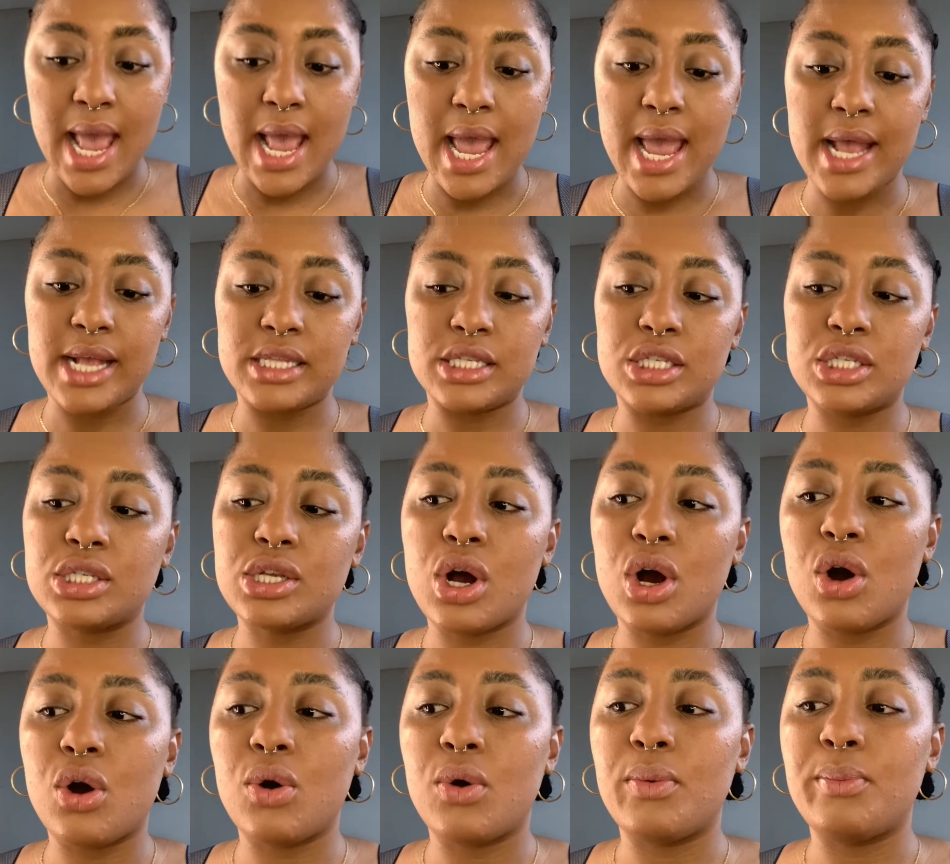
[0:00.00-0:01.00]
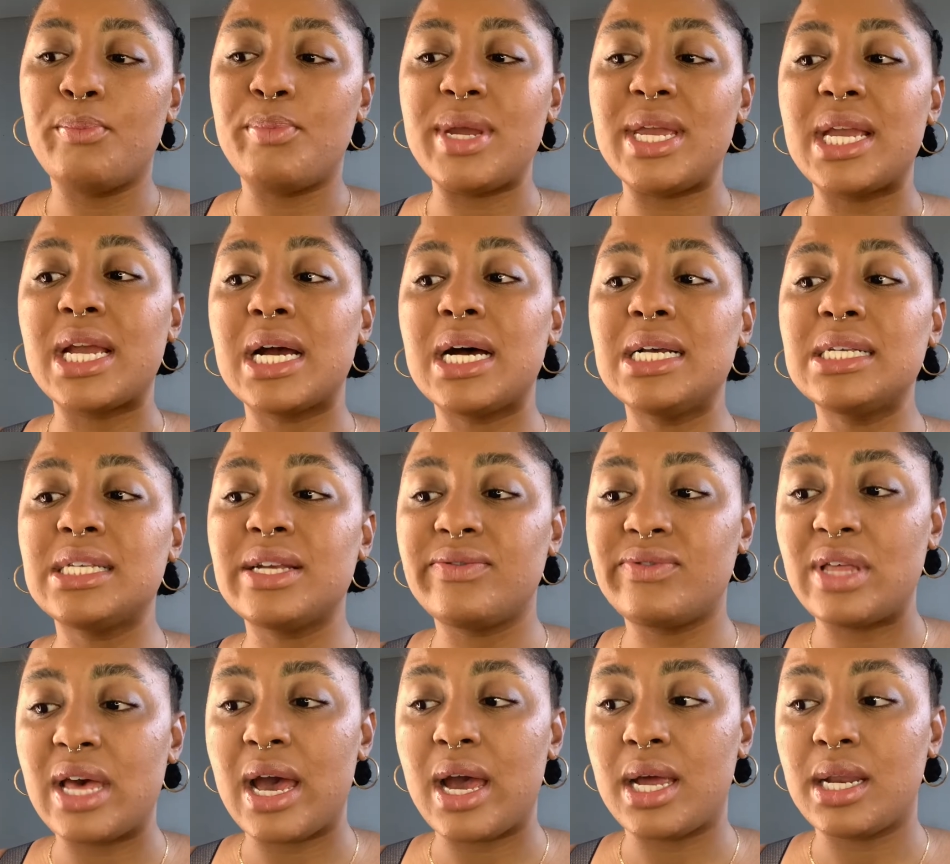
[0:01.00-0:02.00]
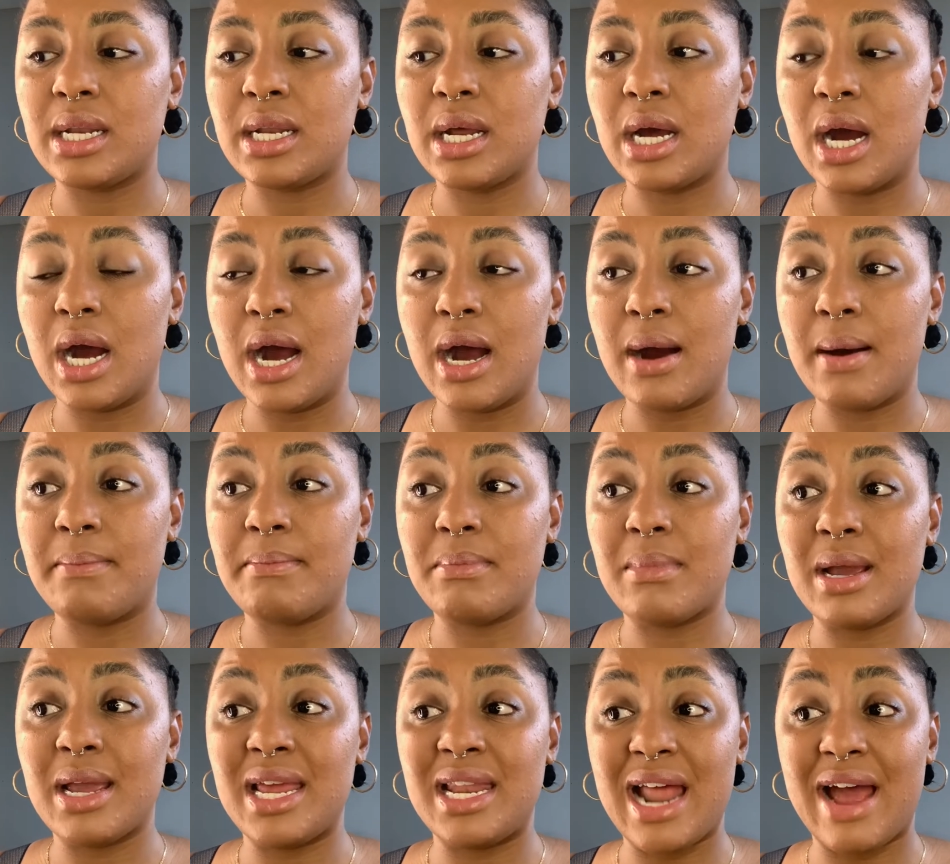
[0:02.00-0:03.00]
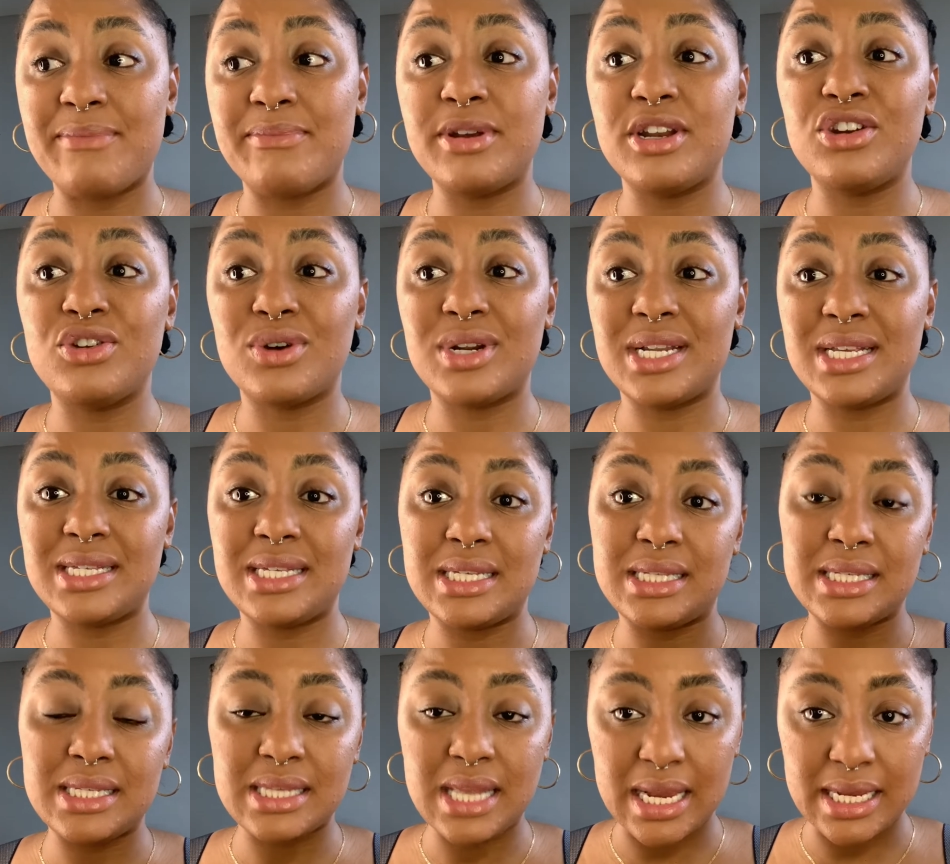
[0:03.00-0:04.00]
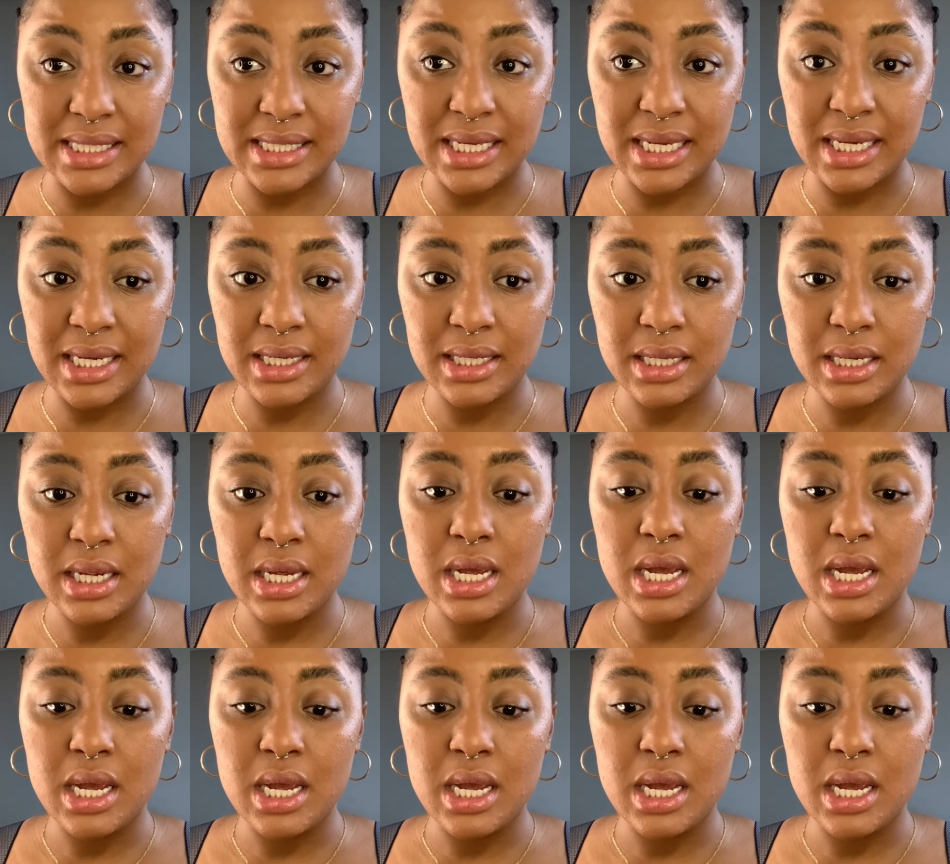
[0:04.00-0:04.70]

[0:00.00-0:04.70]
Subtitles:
And so because of that, and I've been doing this since 19.